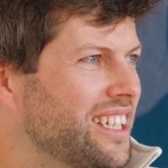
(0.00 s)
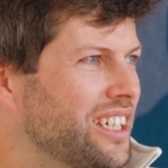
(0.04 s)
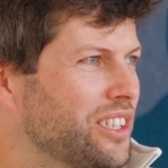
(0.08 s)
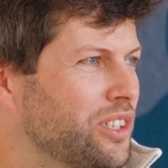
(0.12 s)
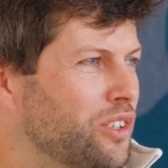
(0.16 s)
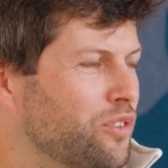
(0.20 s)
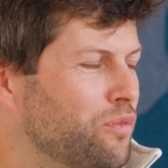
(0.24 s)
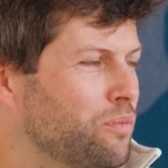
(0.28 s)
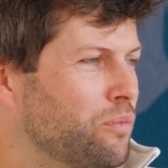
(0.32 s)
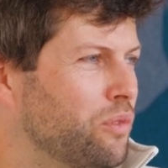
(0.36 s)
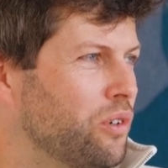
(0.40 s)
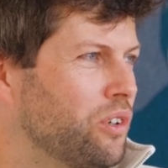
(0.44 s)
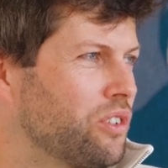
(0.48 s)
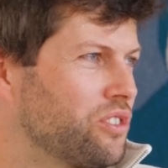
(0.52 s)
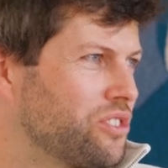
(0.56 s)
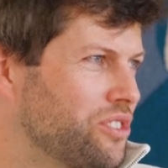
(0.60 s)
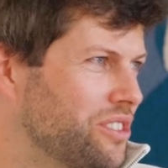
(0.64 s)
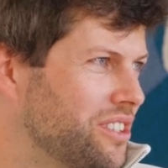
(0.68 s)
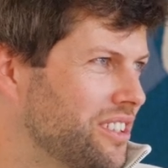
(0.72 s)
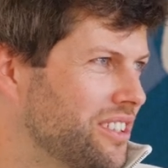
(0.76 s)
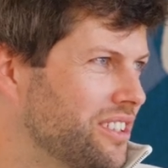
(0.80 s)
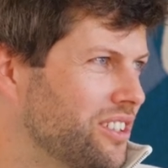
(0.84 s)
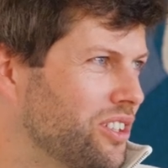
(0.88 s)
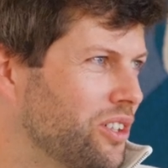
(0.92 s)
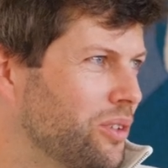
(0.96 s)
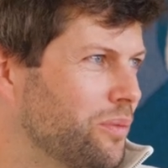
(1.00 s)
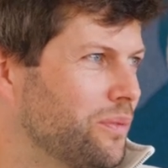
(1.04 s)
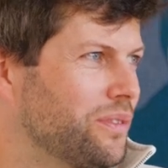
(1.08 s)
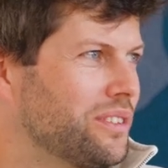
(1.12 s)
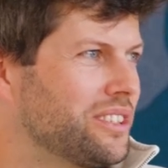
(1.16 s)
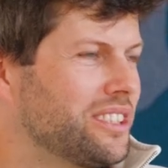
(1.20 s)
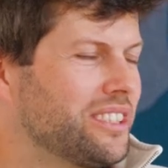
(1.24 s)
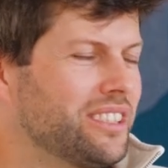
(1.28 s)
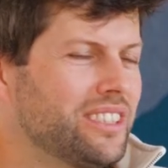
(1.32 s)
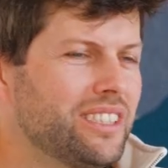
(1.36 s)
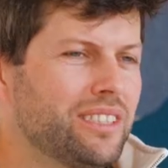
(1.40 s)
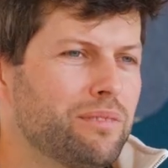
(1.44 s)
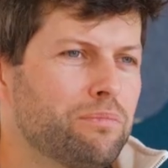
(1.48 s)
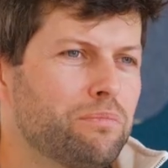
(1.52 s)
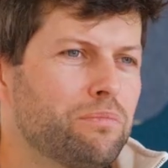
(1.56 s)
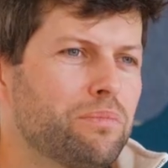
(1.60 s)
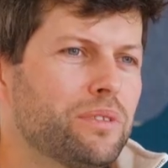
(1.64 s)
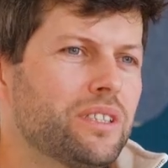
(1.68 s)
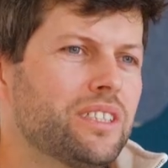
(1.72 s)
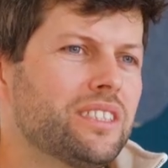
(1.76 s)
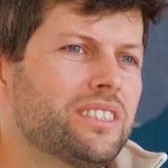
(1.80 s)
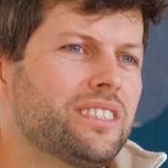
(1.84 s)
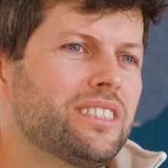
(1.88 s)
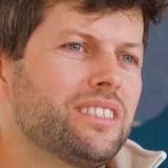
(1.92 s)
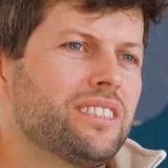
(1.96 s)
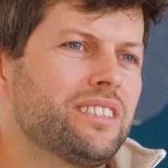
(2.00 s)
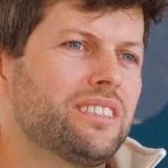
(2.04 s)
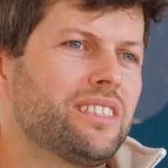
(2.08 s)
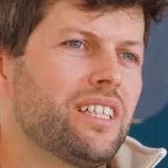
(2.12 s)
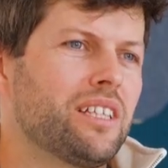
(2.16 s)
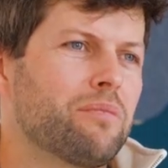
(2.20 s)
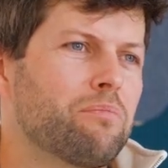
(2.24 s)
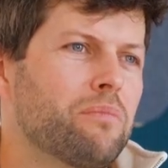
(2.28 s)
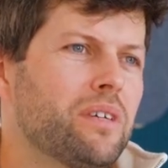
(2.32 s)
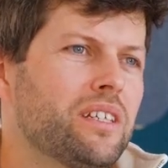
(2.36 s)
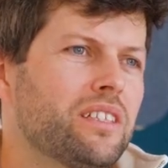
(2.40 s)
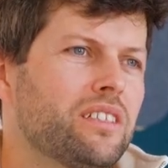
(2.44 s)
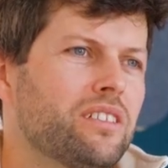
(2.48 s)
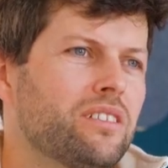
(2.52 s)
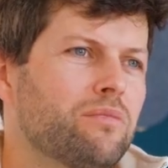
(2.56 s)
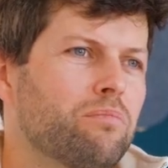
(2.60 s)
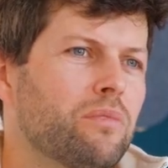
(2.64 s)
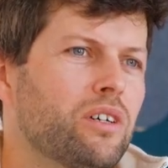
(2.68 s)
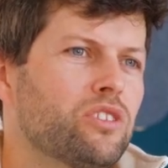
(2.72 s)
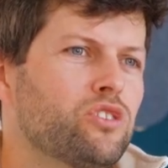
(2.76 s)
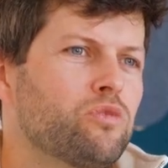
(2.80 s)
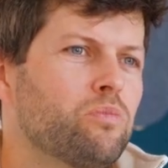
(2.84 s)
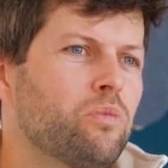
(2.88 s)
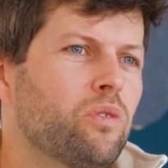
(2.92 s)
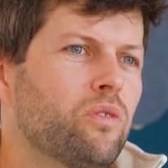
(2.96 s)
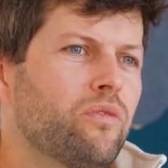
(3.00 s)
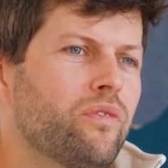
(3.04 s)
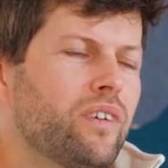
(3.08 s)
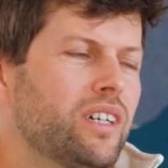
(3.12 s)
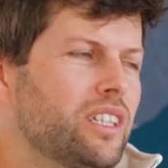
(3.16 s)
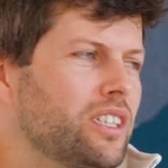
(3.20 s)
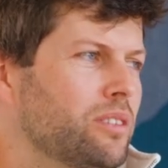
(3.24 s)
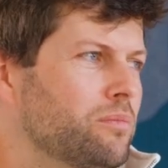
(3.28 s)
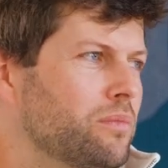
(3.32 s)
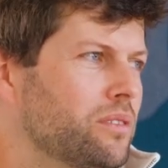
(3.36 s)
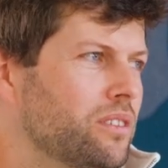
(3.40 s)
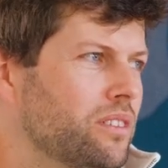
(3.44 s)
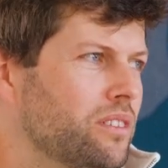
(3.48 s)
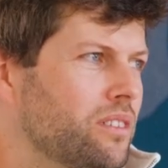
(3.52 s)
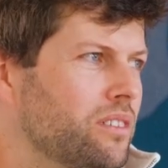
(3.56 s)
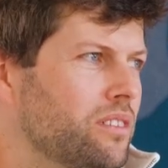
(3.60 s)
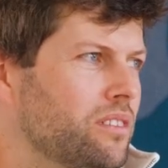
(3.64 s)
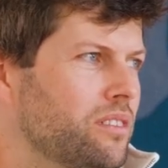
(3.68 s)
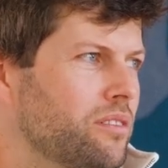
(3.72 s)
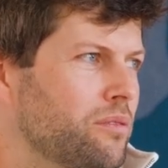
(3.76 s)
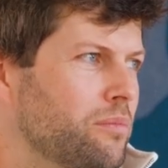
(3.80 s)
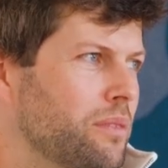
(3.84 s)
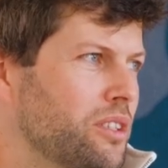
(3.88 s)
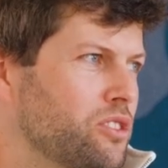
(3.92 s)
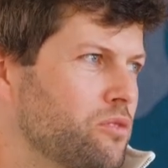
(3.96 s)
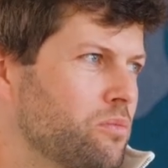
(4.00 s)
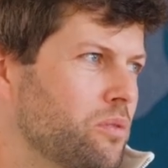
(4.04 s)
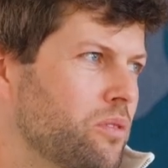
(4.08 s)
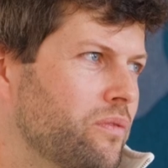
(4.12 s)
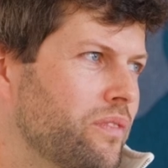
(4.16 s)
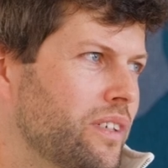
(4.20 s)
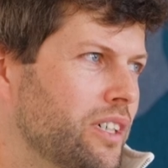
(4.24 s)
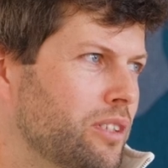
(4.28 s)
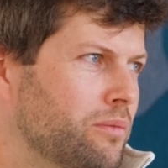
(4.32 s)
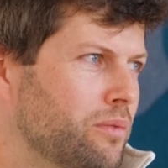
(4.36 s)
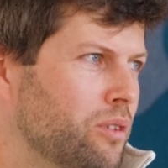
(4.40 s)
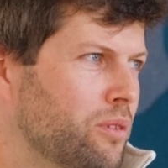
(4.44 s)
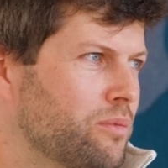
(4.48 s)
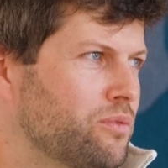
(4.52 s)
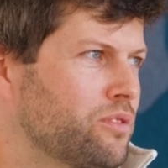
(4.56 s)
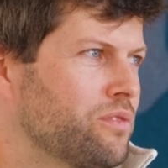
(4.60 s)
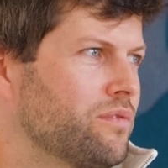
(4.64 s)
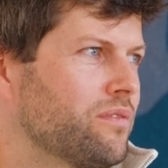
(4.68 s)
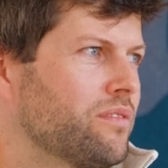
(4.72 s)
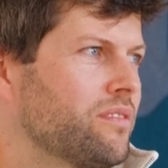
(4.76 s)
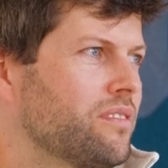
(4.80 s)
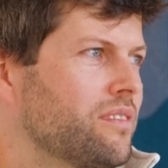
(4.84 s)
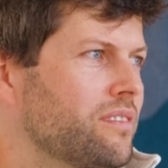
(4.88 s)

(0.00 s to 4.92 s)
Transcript: kind of merge deal, obviously, but that made it much more viable, a much more viable option.